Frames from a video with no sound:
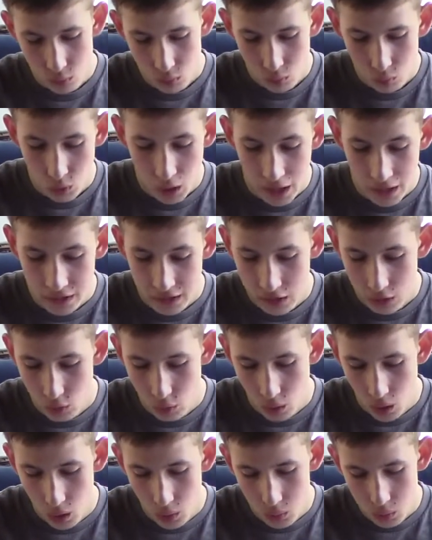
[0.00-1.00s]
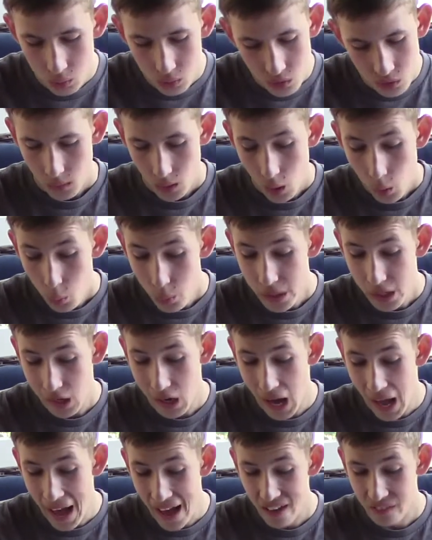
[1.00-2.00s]
Riley groaned. "We are
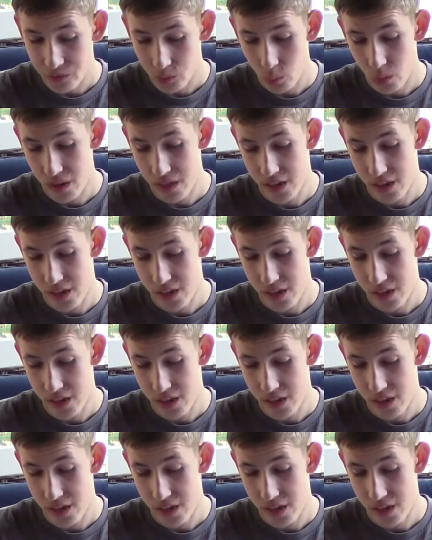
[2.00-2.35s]
halfway